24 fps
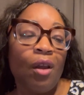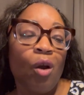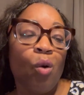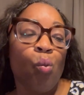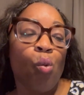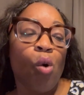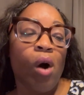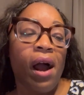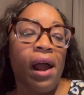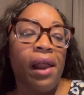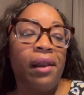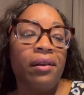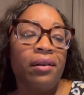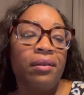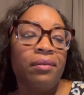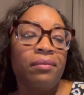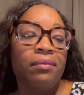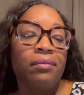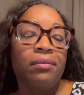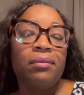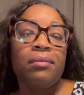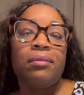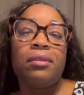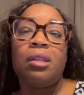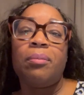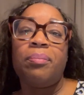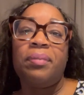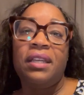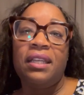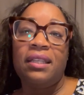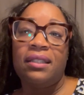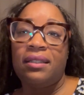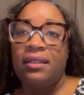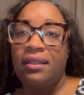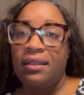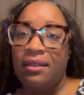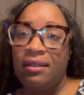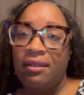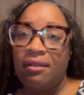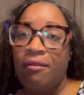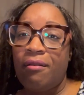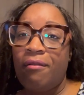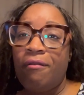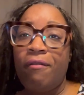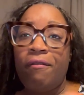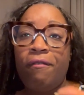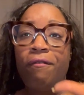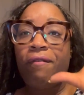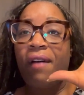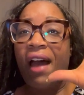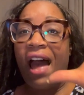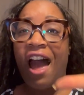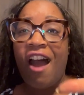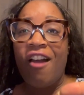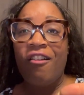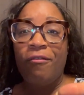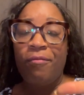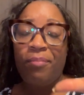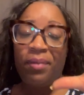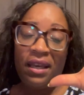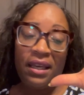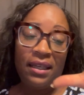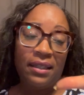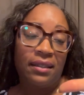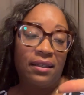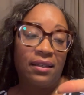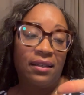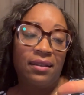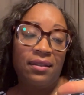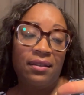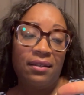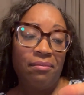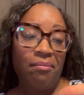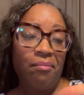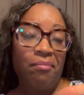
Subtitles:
One, the pieces, 5 pieces.